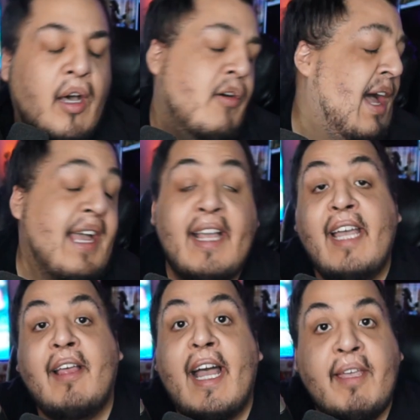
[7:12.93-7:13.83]
Oh,
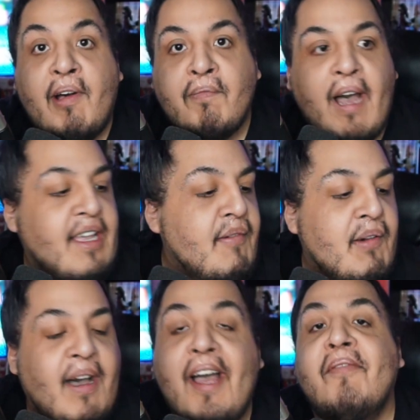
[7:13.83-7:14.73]
I give up. I
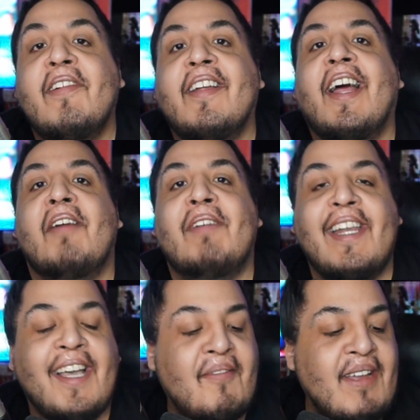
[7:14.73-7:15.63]
haven't gonna lie.
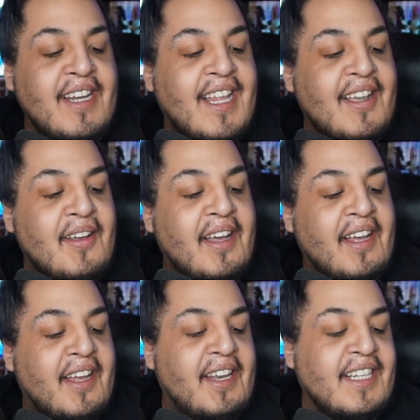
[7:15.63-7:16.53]
I'm getting like
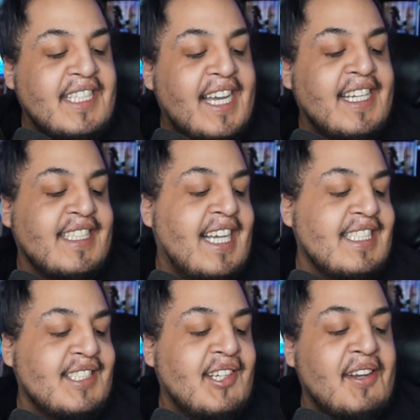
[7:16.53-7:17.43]
an anxiety
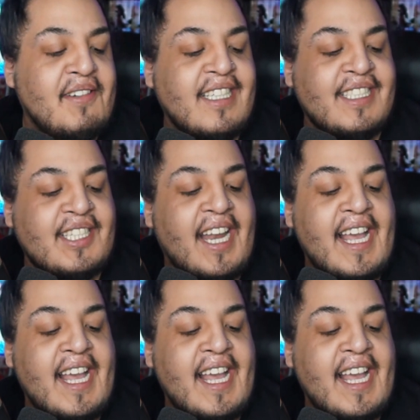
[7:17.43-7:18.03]
attack just trying to read this shit.